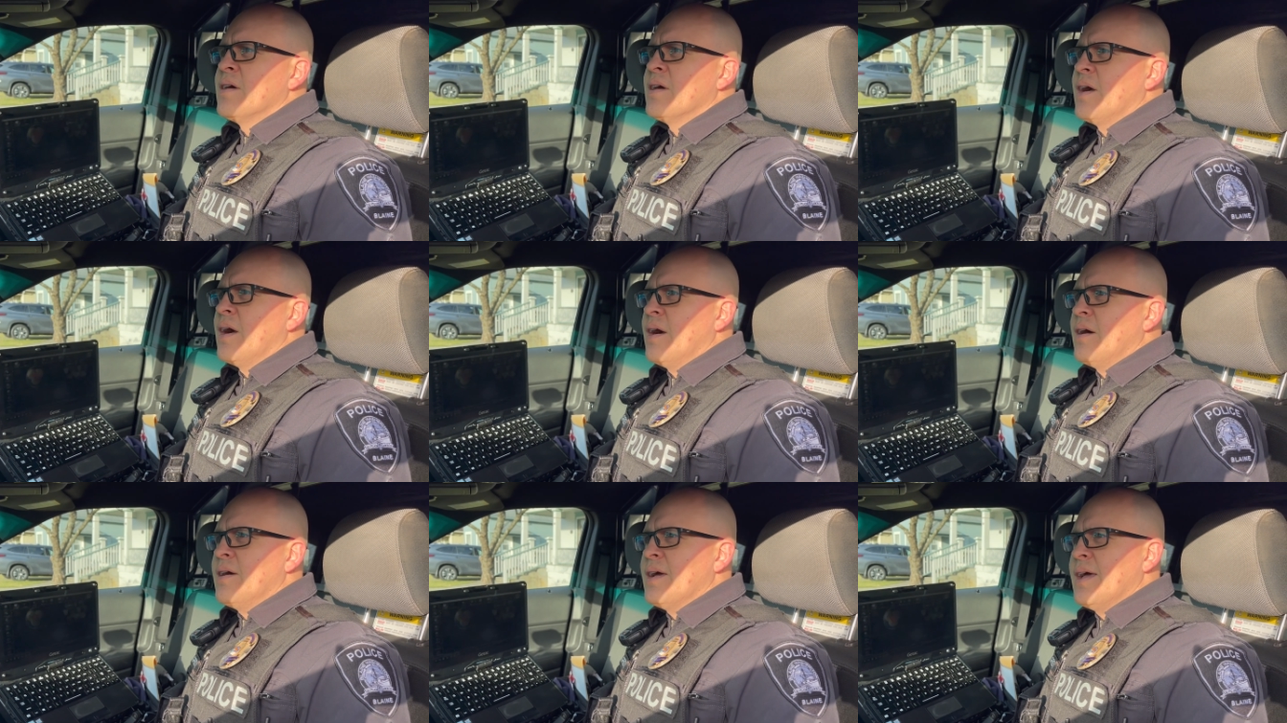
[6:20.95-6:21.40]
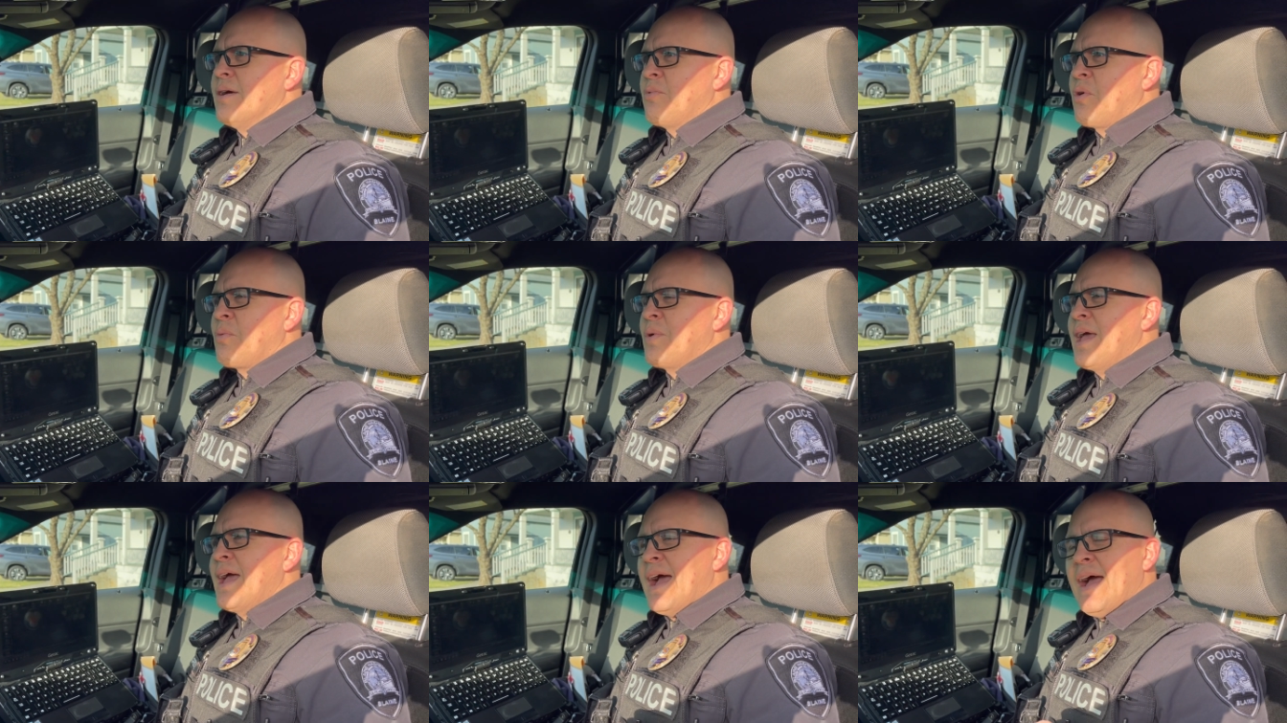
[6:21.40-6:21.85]
And
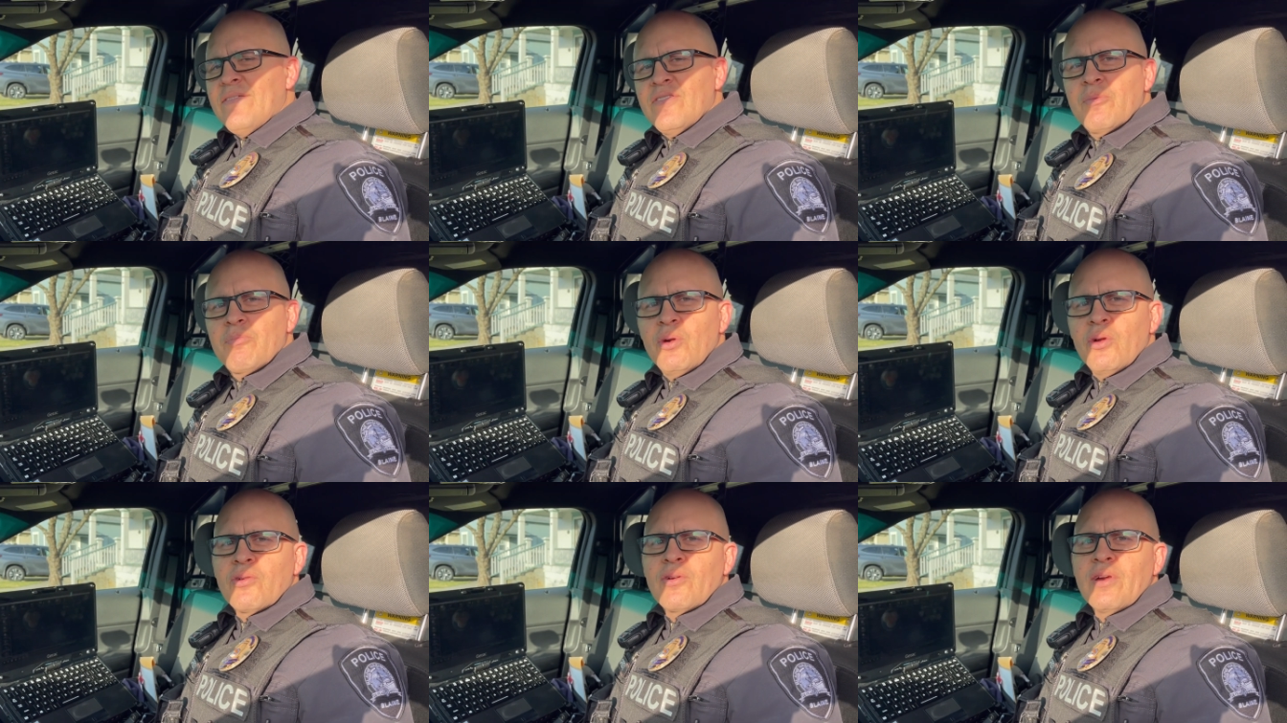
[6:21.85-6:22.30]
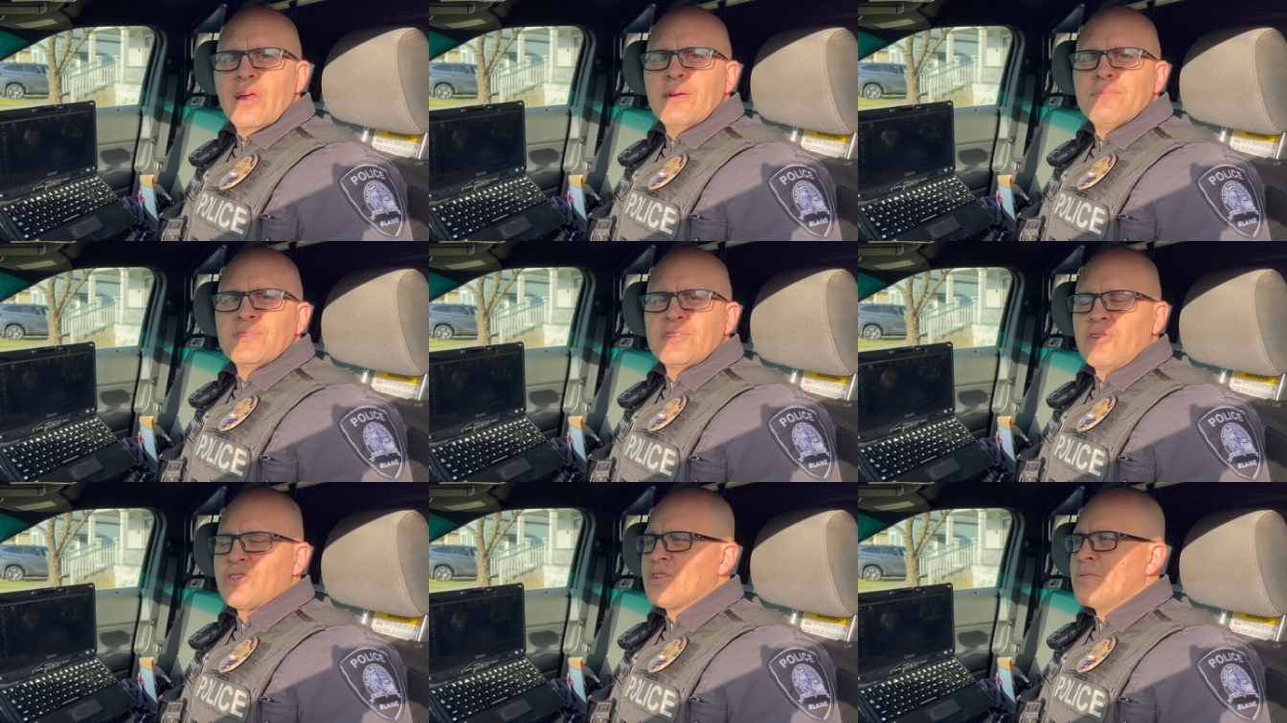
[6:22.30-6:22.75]
when we had the
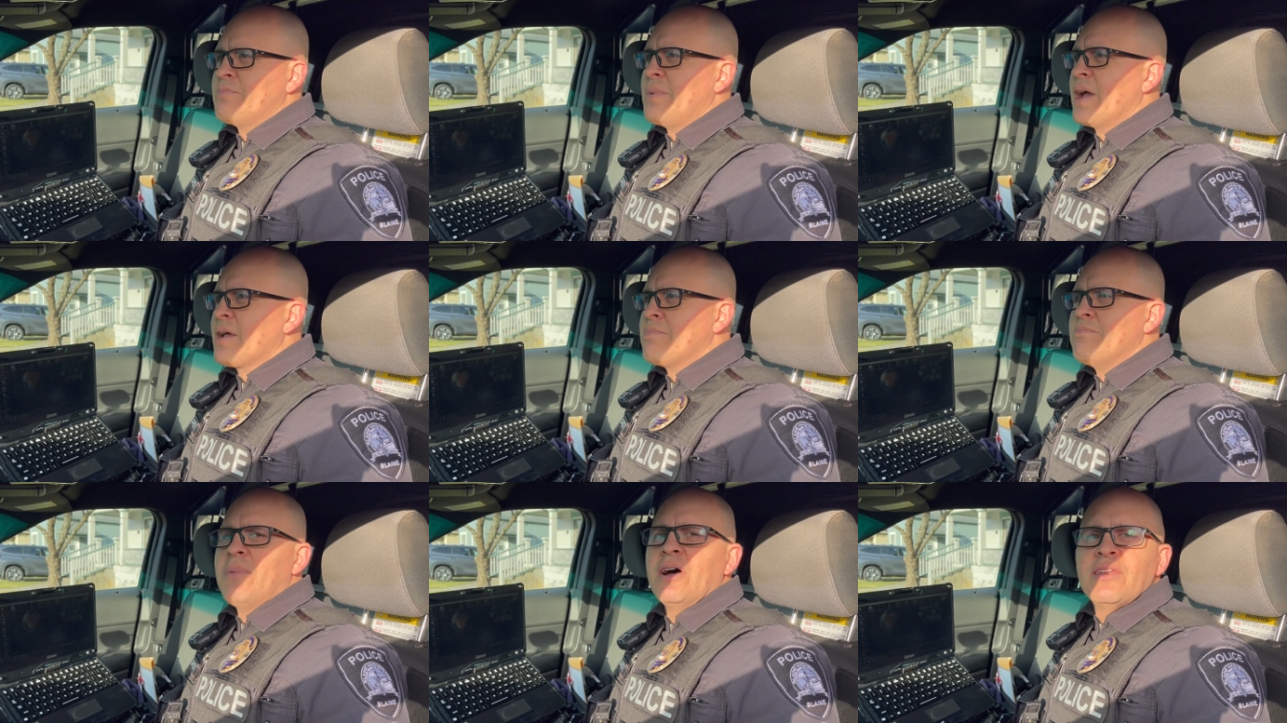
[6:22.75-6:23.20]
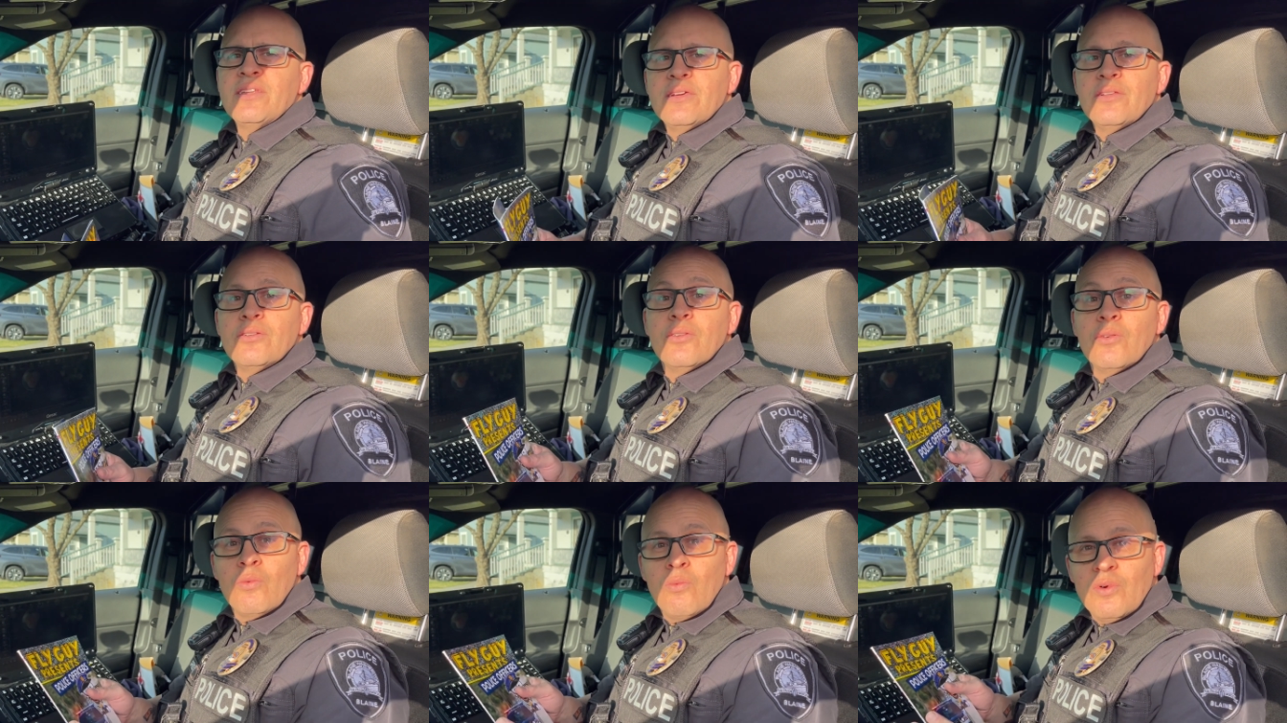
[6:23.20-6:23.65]
program, Sergeant Mike
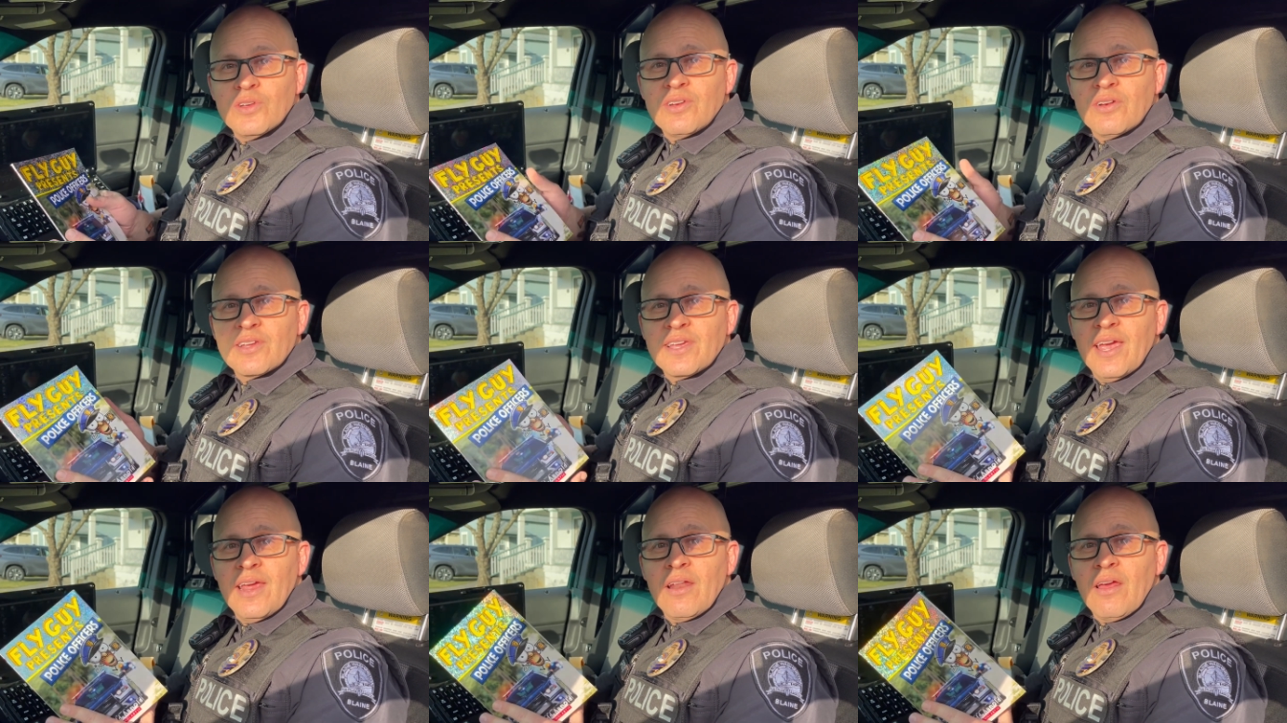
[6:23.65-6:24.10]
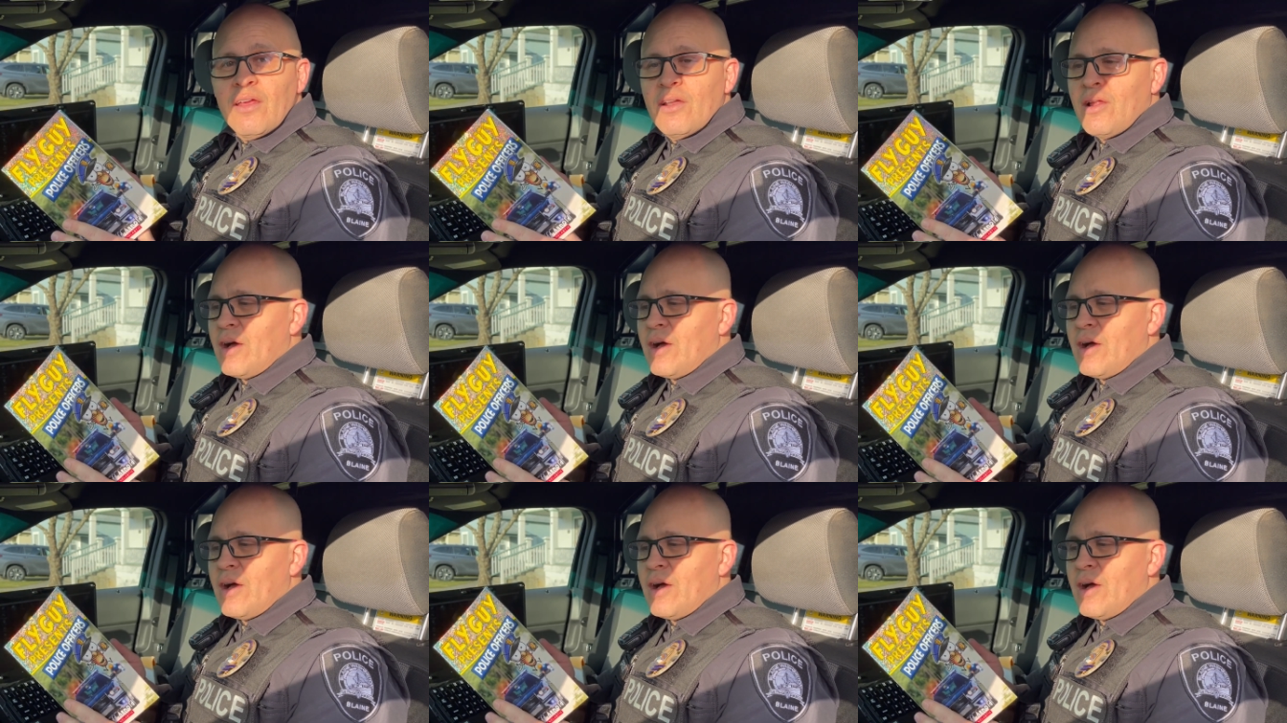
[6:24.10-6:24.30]
Munden was our canine